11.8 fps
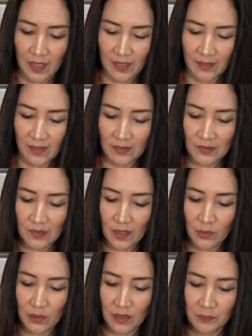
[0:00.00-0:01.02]
And that's
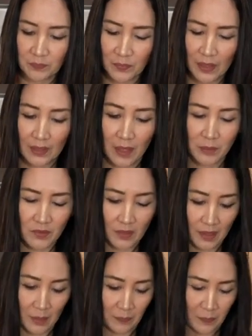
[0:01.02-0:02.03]
our lemon
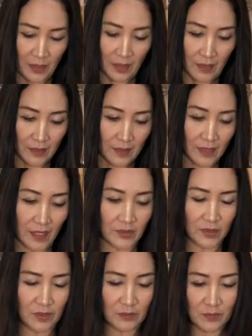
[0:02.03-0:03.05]
tea. The
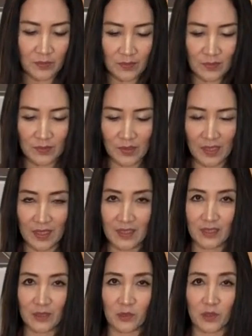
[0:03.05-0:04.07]
other
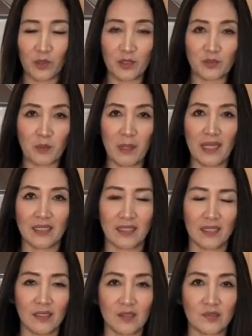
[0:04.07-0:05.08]
tea that we're going to make
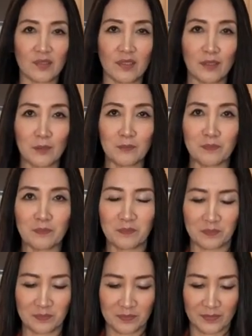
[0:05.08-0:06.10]
is the
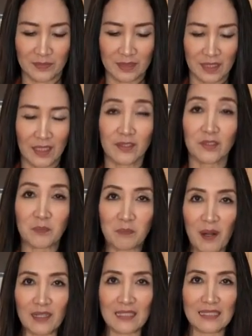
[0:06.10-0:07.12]

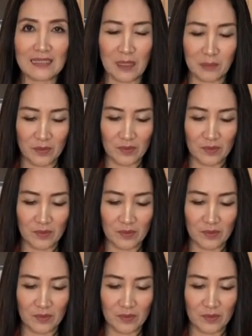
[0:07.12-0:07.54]
sparkling lemon